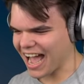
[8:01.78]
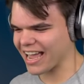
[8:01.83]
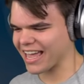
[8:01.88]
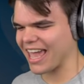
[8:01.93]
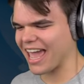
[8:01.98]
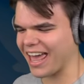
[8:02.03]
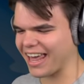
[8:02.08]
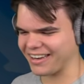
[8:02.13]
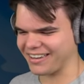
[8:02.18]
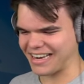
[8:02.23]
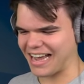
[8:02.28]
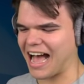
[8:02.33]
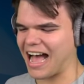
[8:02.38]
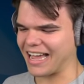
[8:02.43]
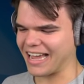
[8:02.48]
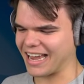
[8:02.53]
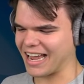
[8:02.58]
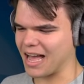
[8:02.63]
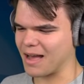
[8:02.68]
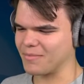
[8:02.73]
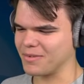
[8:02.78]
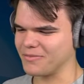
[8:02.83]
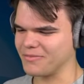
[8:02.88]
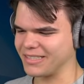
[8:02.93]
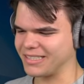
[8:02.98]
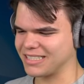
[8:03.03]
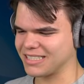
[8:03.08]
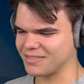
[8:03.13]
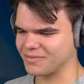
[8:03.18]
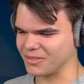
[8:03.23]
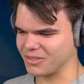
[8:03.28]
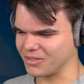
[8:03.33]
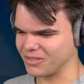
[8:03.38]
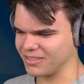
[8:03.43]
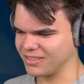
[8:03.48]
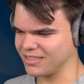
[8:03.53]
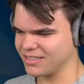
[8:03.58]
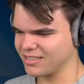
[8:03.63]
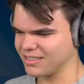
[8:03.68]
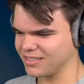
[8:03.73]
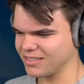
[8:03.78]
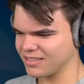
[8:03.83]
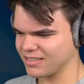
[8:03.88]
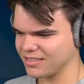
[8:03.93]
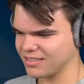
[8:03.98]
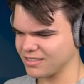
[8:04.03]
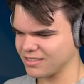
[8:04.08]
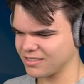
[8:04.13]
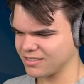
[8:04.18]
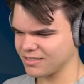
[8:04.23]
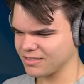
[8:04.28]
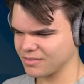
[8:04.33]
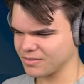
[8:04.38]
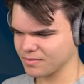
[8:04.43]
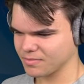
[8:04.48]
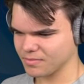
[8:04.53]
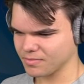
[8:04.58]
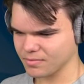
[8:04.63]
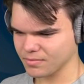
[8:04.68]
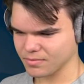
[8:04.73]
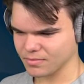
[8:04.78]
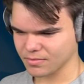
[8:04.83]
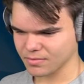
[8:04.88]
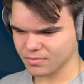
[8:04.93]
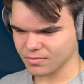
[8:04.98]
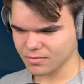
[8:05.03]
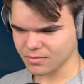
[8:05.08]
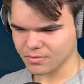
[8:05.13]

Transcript: I can't die. I'm invincible. Ridiculous. Okay, Garrett, this is yours.